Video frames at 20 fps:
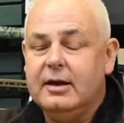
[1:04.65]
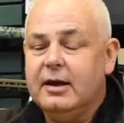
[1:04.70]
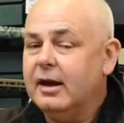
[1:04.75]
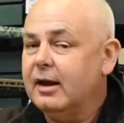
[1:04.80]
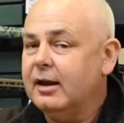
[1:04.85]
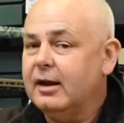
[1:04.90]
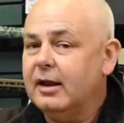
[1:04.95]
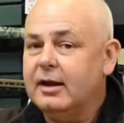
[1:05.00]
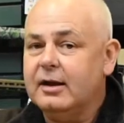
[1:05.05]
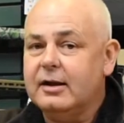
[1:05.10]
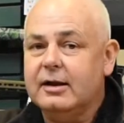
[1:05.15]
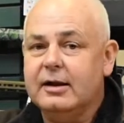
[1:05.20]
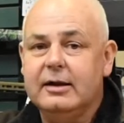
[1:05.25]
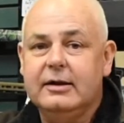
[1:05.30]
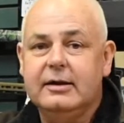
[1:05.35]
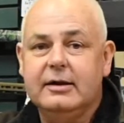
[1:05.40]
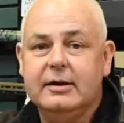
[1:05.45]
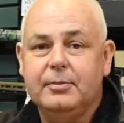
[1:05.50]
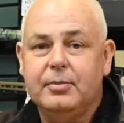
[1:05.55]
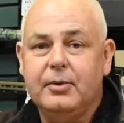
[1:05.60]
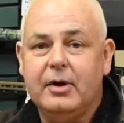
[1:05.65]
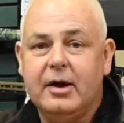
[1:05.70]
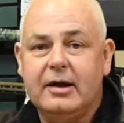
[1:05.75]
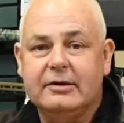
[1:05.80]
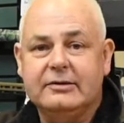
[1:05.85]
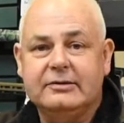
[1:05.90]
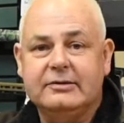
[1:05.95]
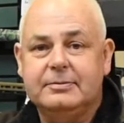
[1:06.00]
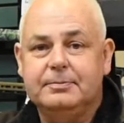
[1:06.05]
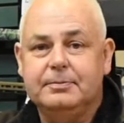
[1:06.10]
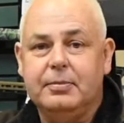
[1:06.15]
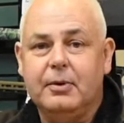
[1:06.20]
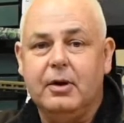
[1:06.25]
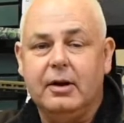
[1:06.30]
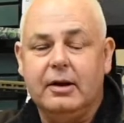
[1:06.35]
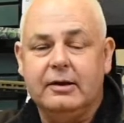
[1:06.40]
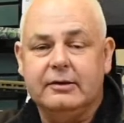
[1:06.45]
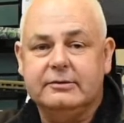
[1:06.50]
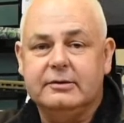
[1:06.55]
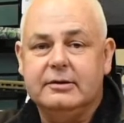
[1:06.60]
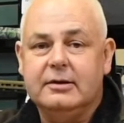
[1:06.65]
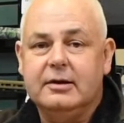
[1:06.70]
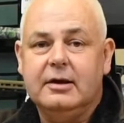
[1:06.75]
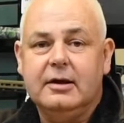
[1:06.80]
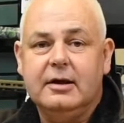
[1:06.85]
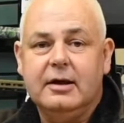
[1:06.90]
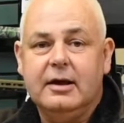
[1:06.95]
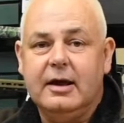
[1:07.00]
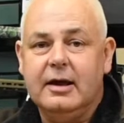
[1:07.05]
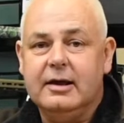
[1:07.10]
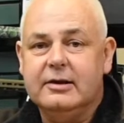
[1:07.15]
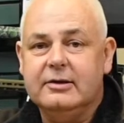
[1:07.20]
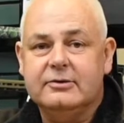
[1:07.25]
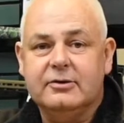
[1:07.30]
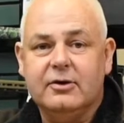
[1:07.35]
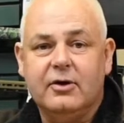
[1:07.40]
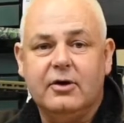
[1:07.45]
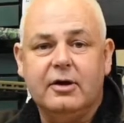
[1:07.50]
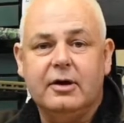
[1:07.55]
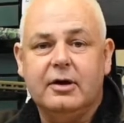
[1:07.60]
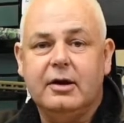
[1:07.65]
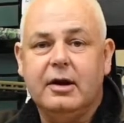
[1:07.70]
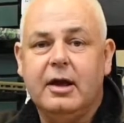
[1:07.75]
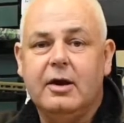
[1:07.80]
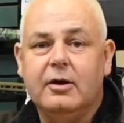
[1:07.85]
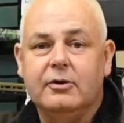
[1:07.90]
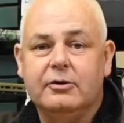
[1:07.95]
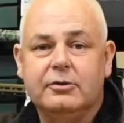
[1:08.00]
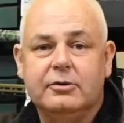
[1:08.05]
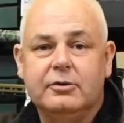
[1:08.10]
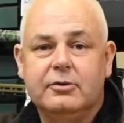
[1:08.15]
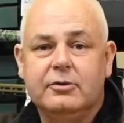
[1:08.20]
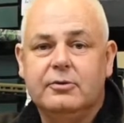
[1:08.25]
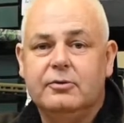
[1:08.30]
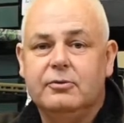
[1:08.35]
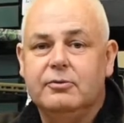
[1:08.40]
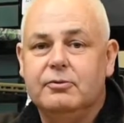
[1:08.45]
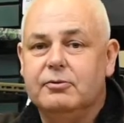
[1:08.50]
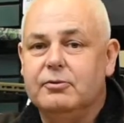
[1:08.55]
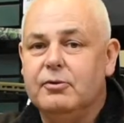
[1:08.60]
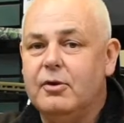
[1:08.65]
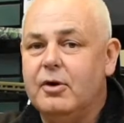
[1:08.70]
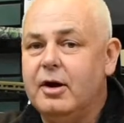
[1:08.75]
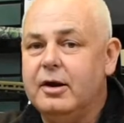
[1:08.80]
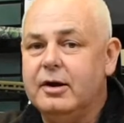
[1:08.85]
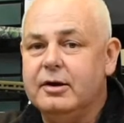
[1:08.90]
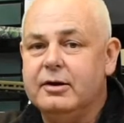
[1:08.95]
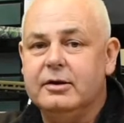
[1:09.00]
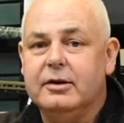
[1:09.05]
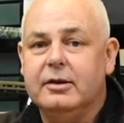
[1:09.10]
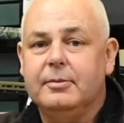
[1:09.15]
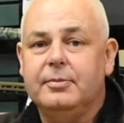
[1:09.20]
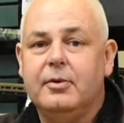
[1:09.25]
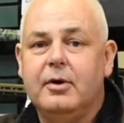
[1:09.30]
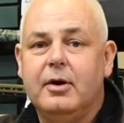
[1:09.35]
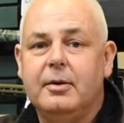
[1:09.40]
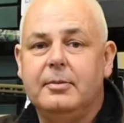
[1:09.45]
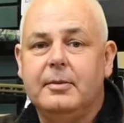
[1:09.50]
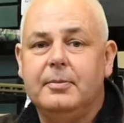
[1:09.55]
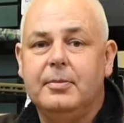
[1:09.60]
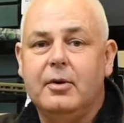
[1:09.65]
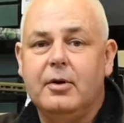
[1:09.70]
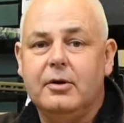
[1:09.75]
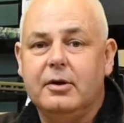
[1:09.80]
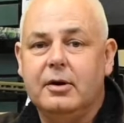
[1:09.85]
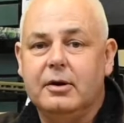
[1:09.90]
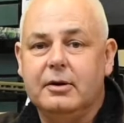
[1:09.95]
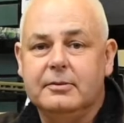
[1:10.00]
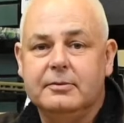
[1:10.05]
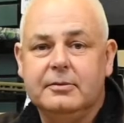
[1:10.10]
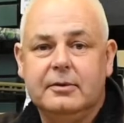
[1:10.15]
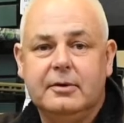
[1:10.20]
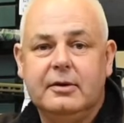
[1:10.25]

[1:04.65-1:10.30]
and they clean your brass spotless. Inside and out, right into the primer pocket.